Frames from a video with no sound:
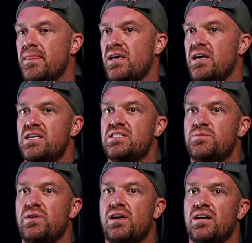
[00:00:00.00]
is
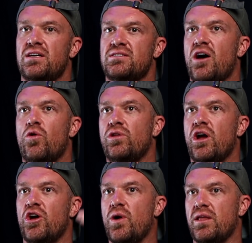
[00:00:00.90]
because not only are
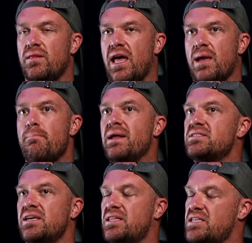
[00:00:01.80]
you at like
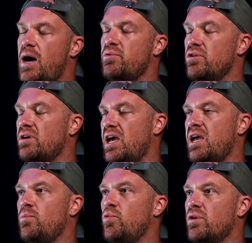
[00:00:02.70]
mentally at the top of your
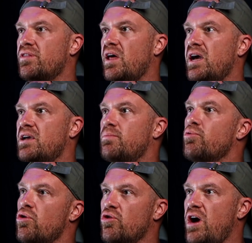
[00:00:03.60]
game with like
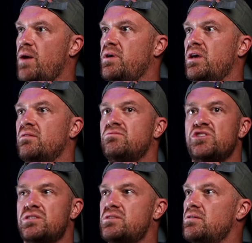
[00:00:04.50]
programming,
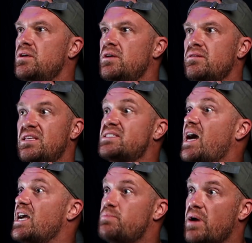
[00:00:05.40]
just the
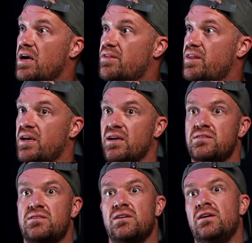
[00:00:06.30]
science behind
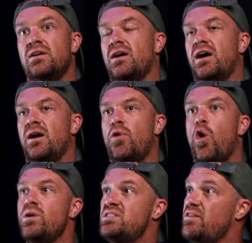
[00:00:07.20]
things,
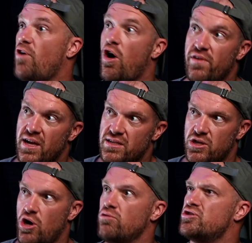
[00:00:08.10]
always evolving as a
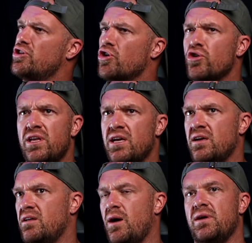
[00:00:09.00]
coach,
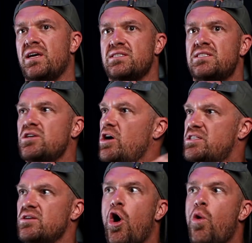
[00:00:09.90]
learning. I mean, because
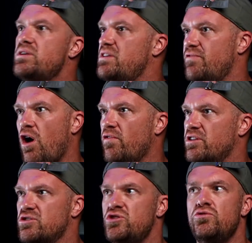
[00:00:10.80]
it's always evolving.
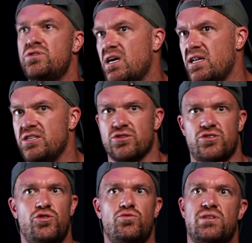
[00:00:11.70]
There's new studies, there's
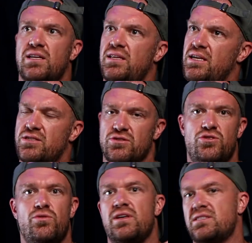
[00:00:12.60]
new techniques, there's
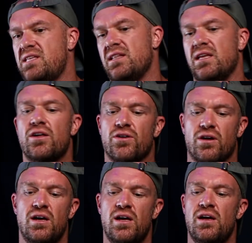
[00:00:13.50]
new this, that, and the other.